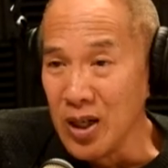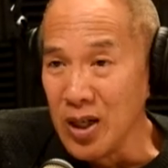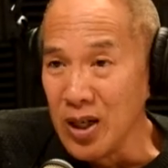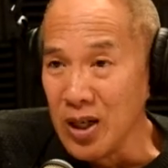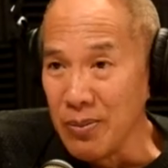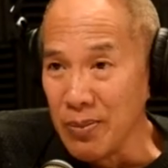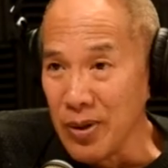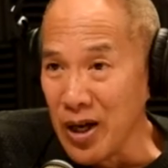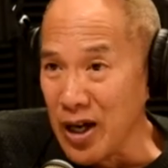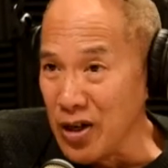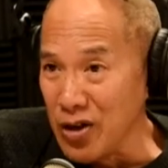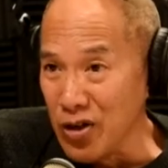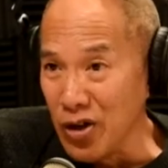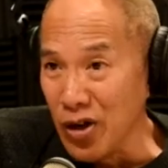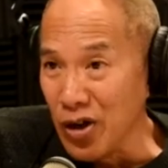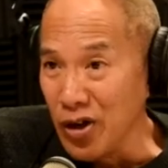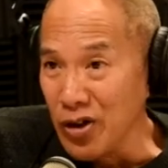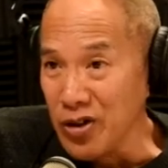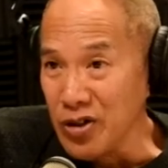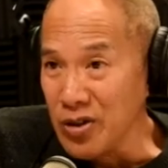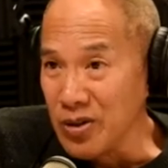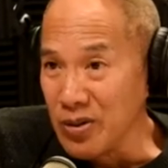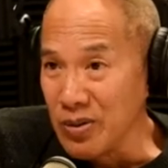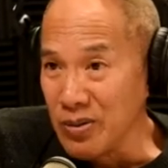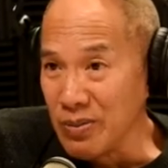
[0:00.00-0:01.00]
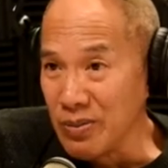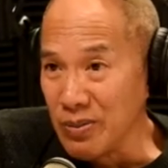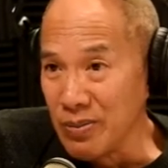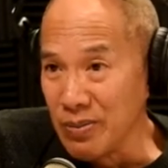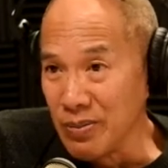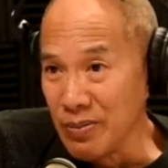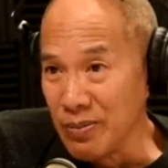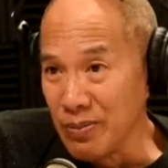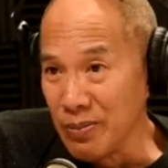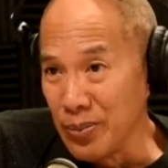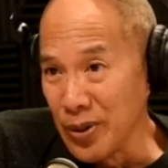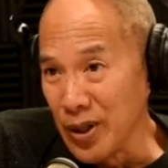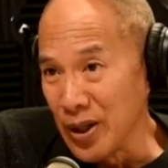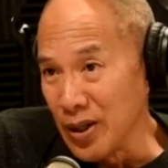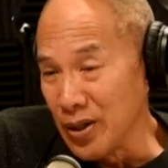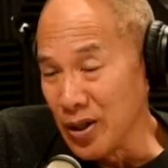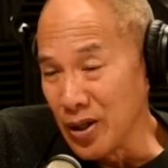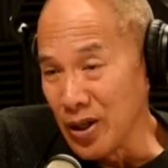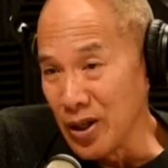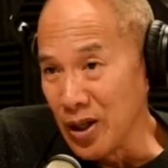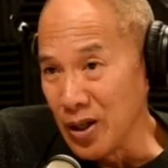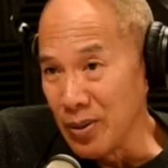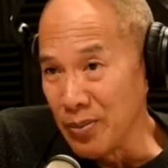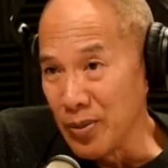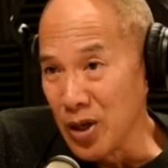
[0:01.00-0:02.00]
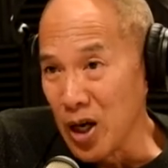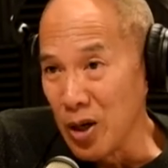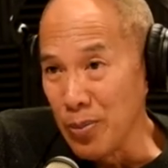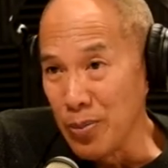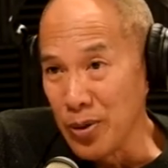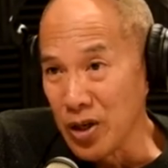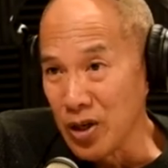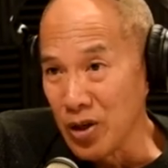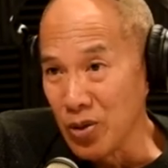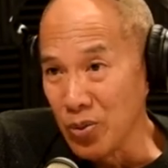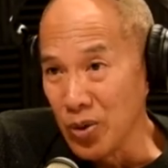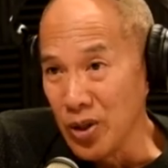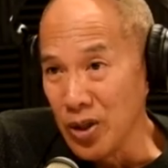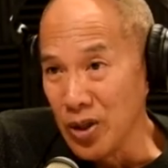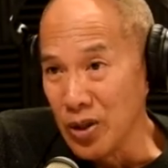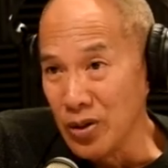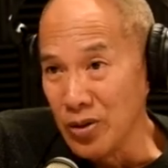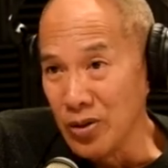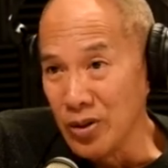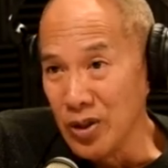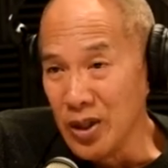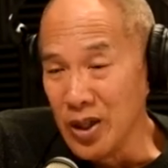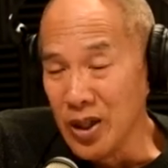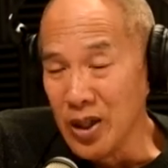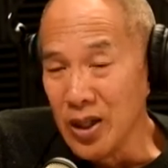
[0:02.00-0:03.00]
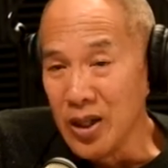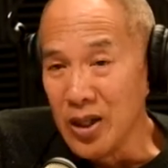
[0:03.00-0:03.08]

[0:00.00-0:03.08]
It may not, yeah. but I'm hoping it will.